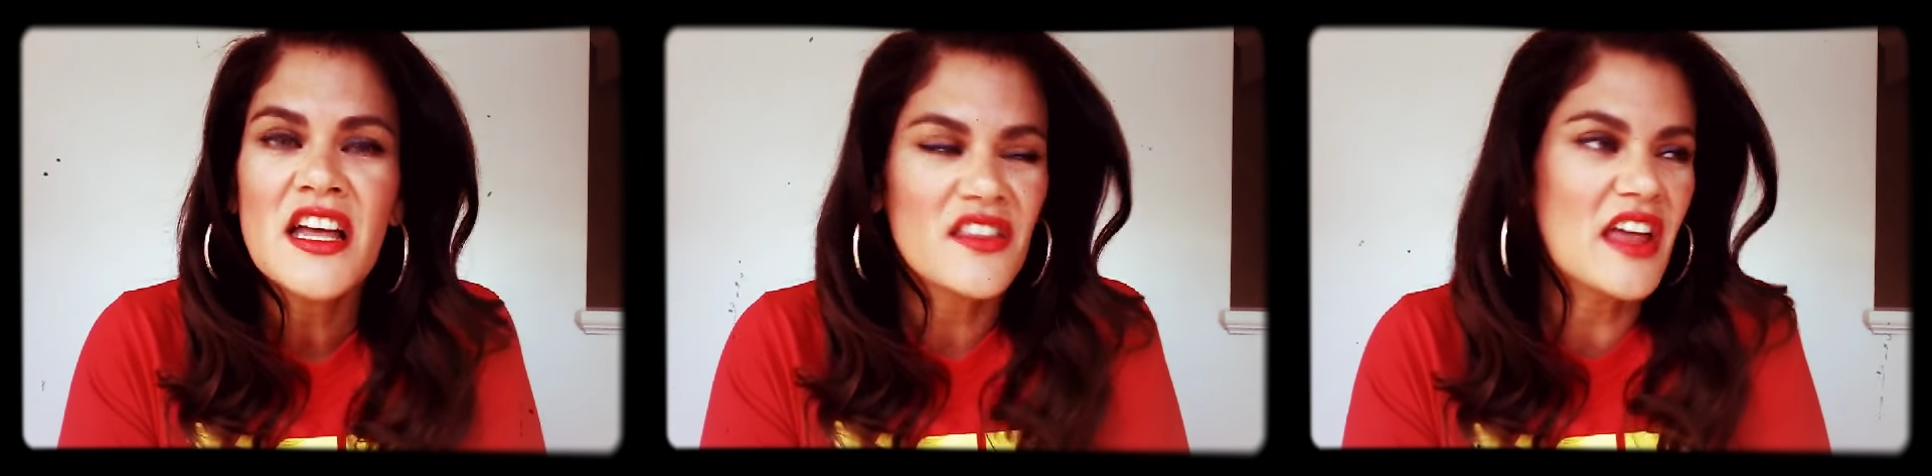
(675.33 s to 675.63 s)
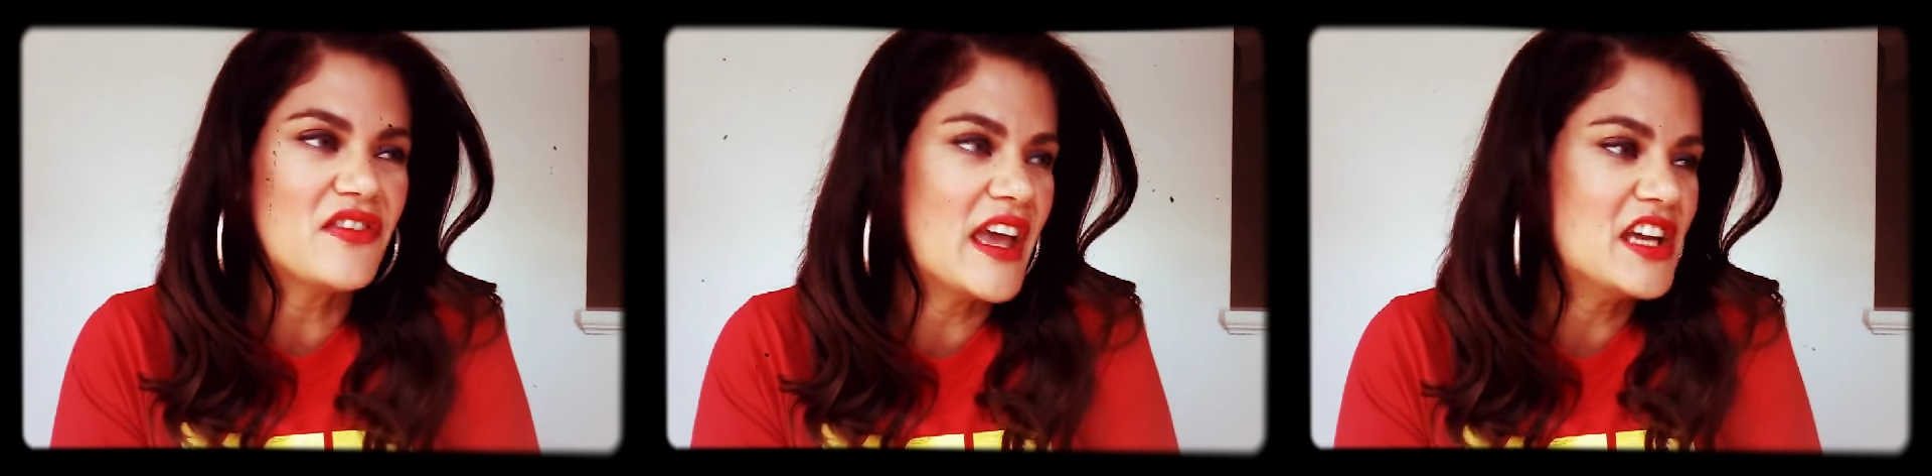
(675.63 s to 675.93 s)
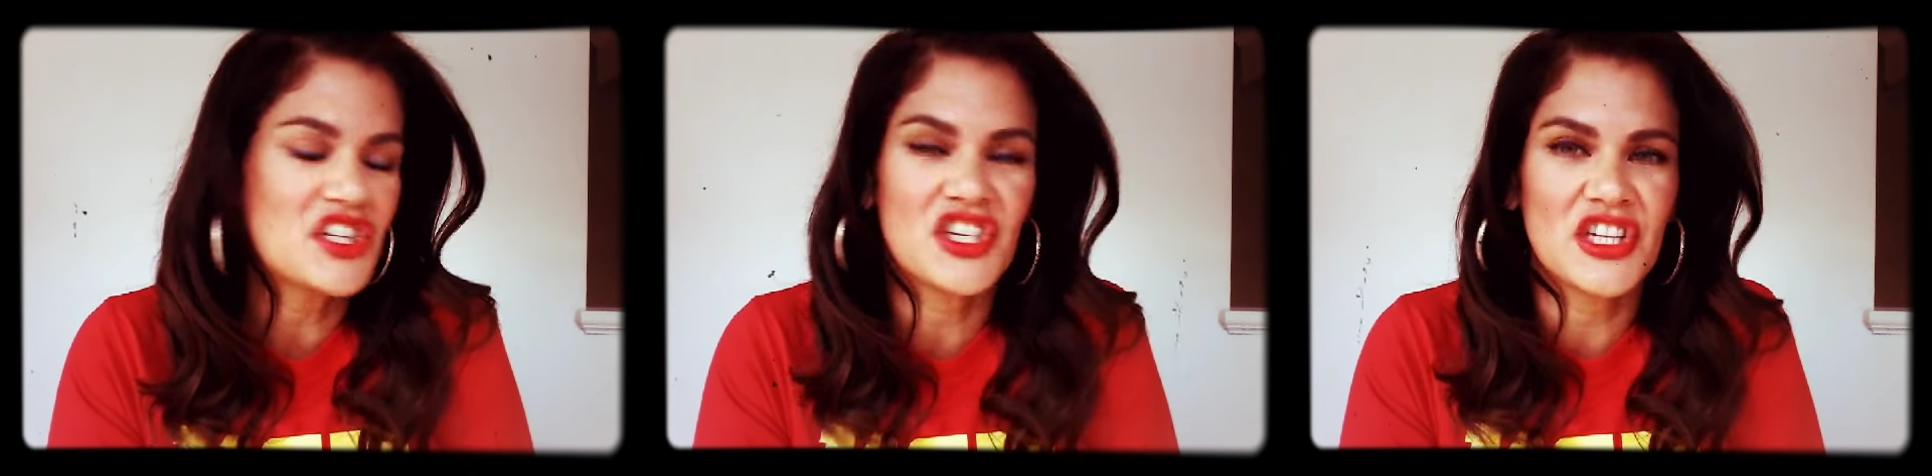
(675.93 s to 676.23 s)
that
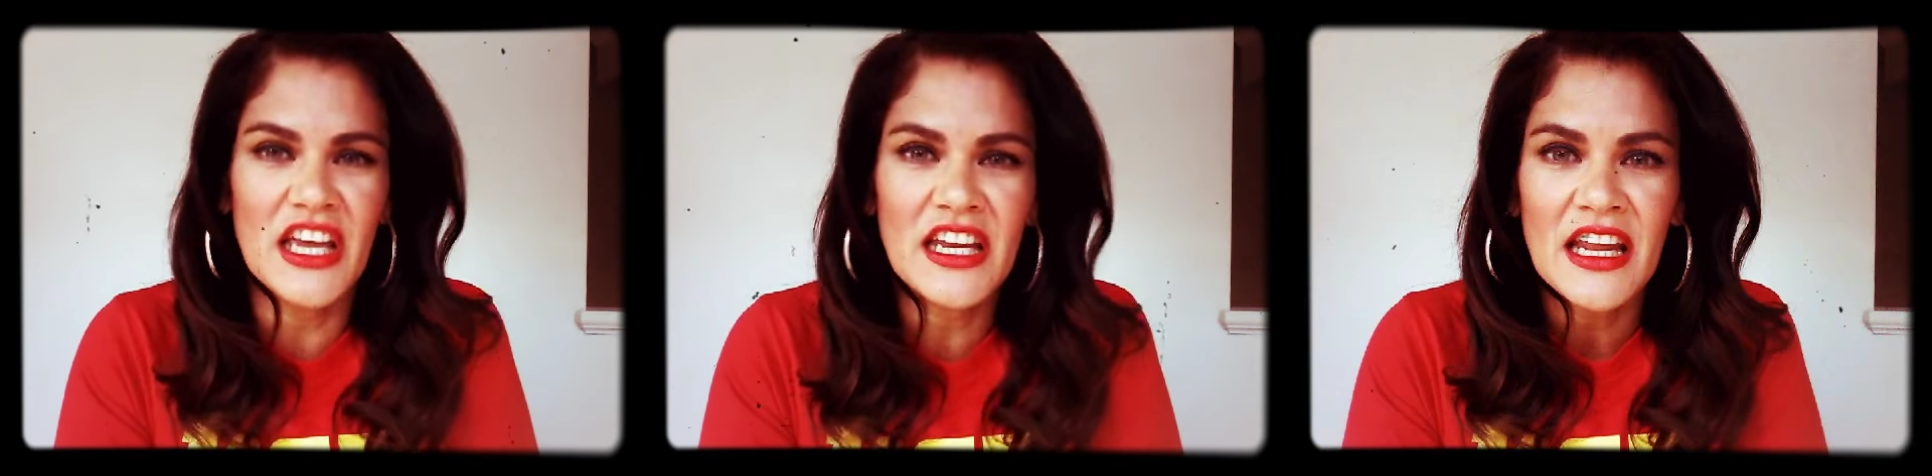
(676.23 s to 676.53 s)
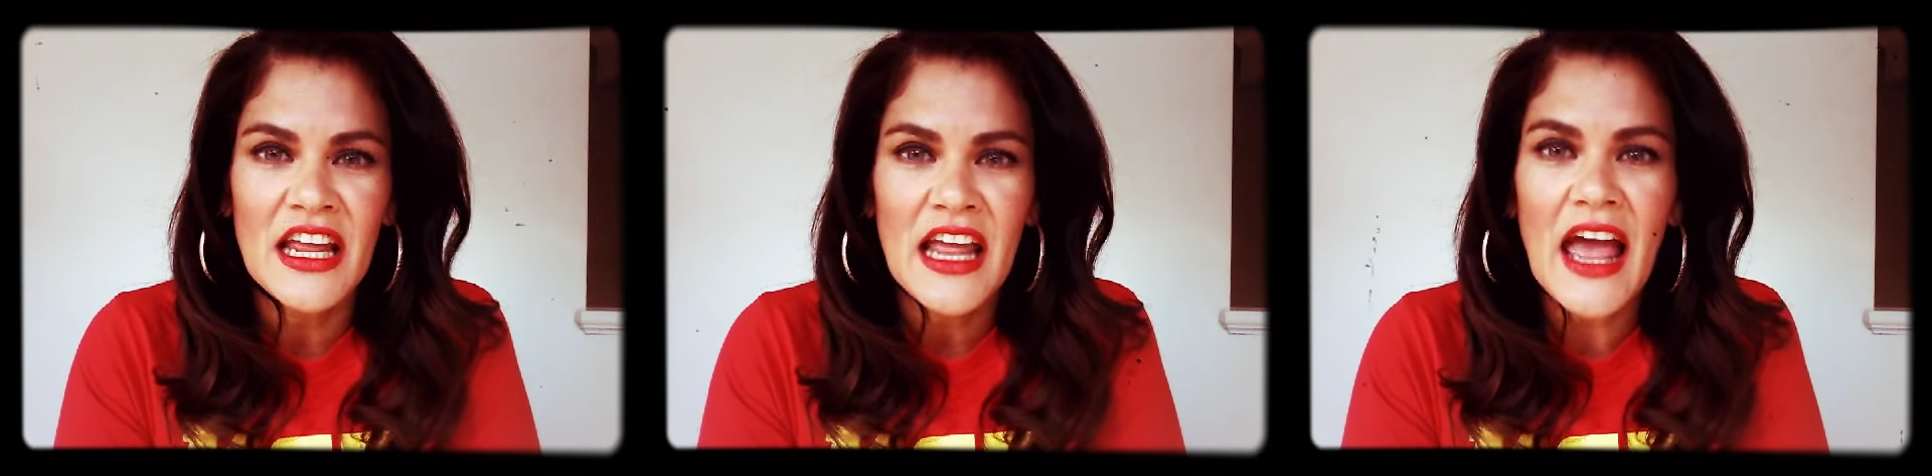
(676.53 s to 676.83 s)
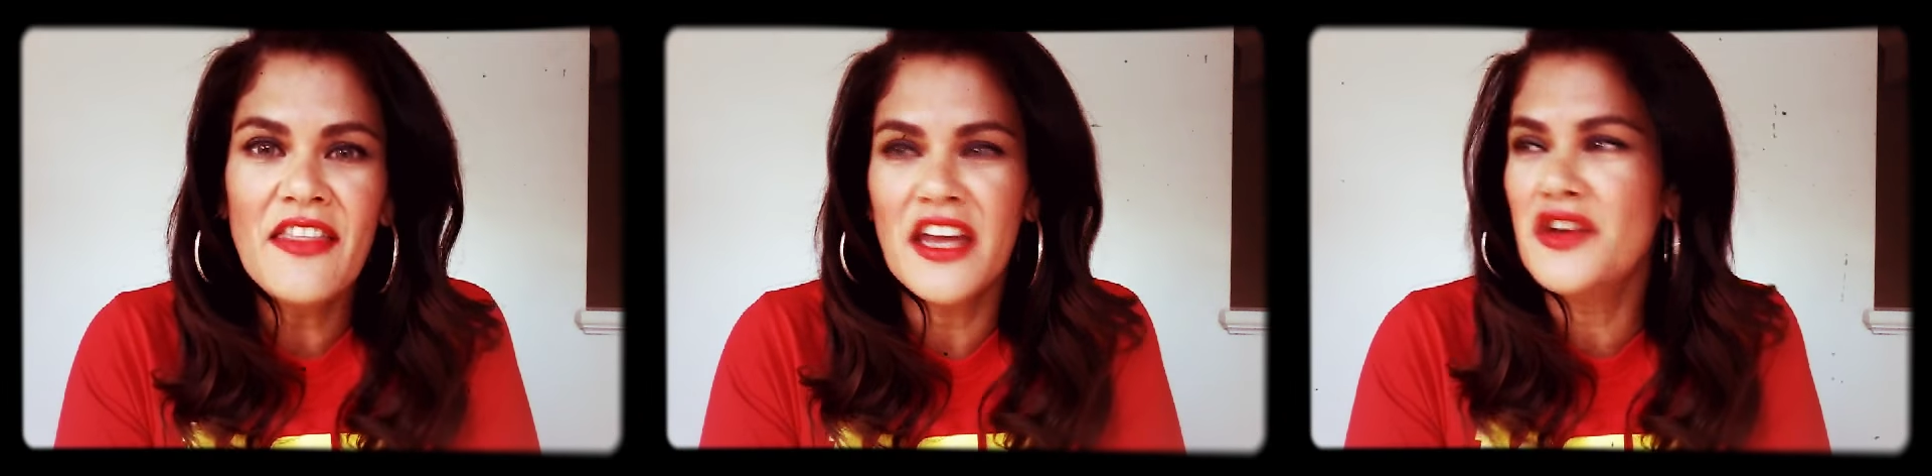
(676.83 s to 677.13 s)
they're shit
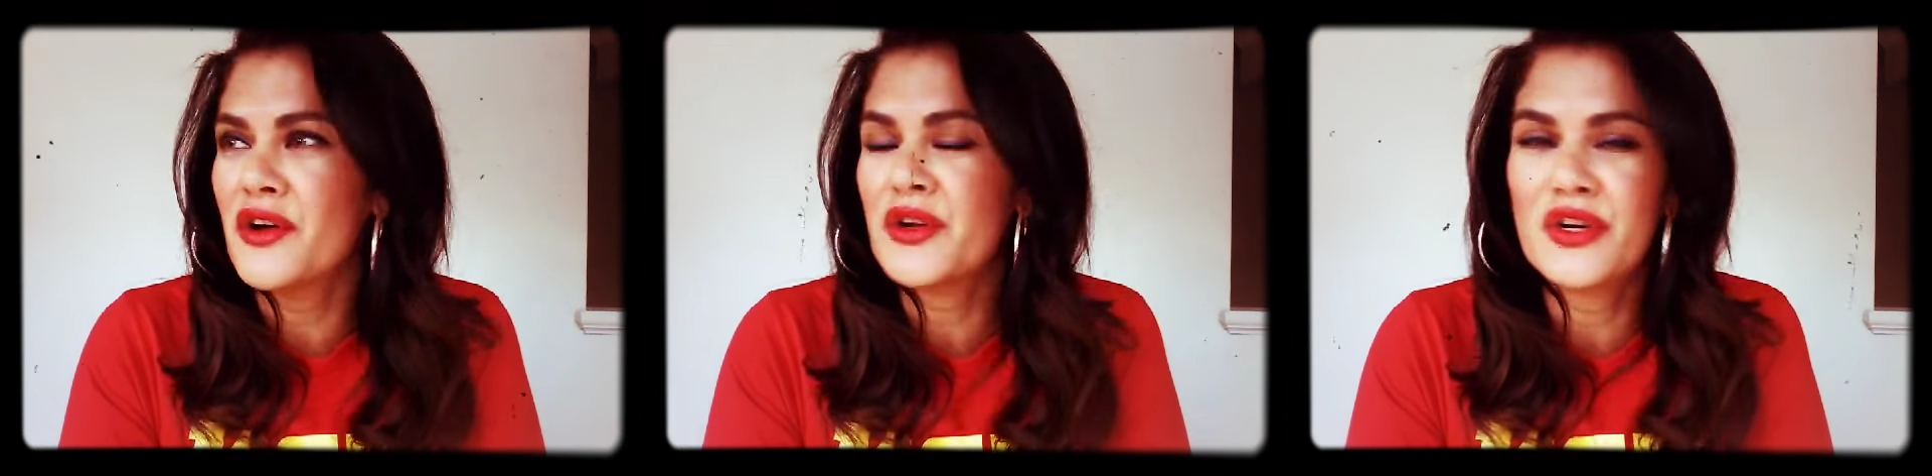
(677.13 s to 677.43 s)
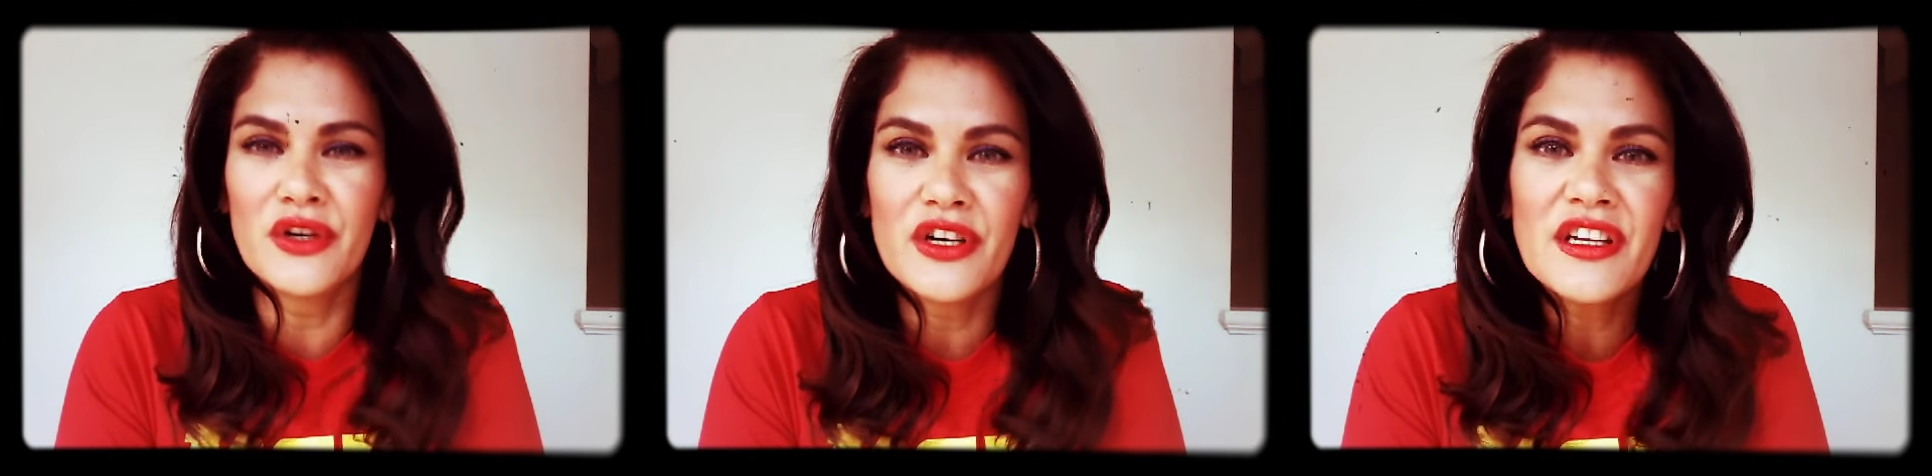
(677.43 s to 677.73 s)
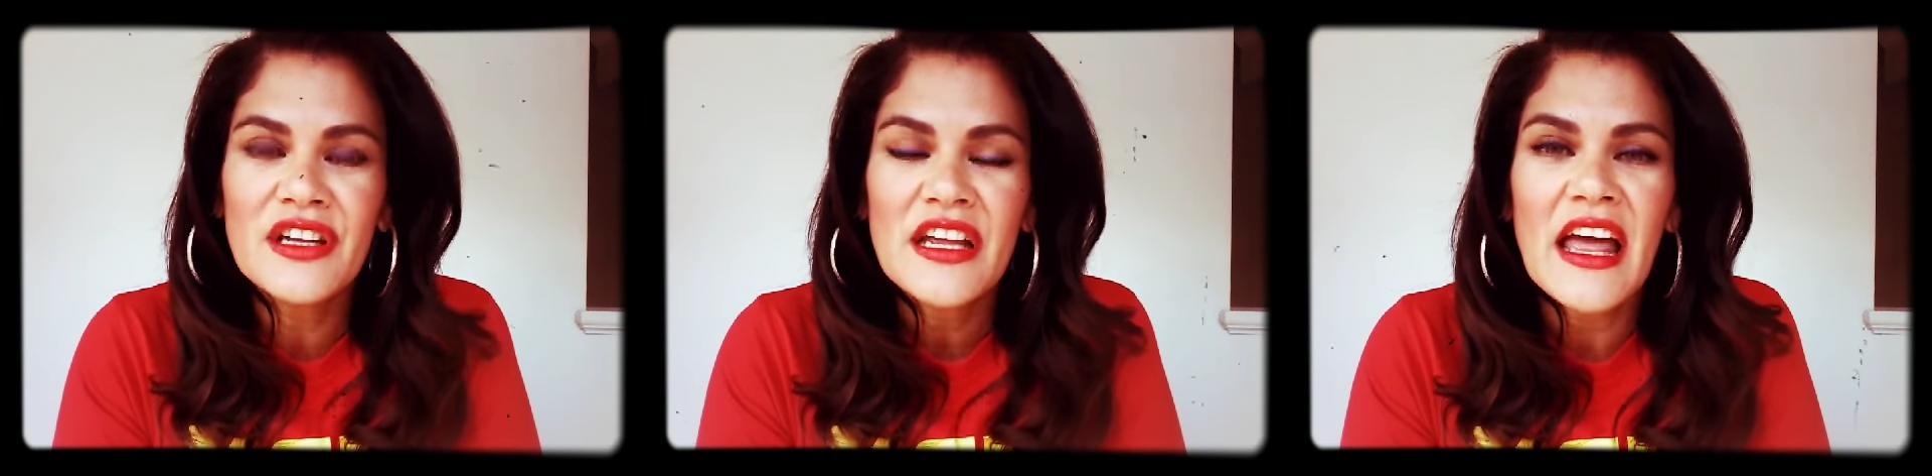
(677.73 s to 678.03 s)
and they're no good